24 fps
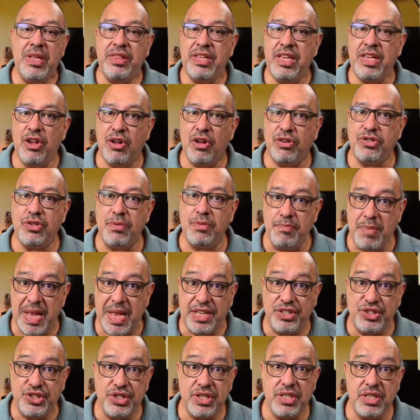He also
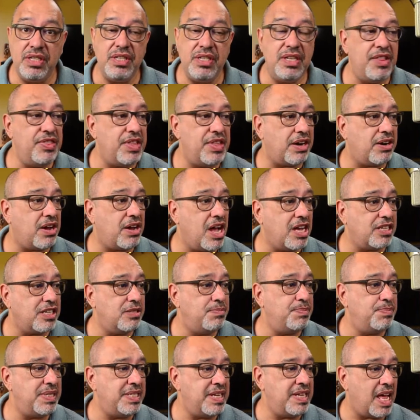mentioned that
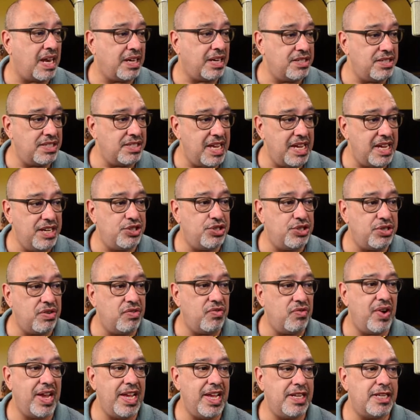
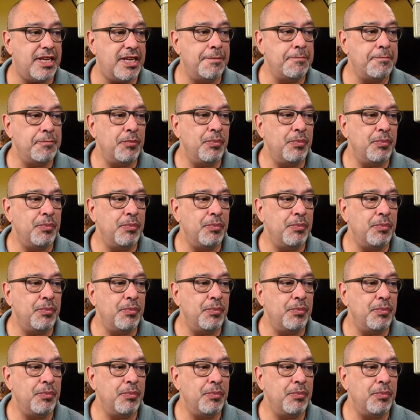hospitalization rate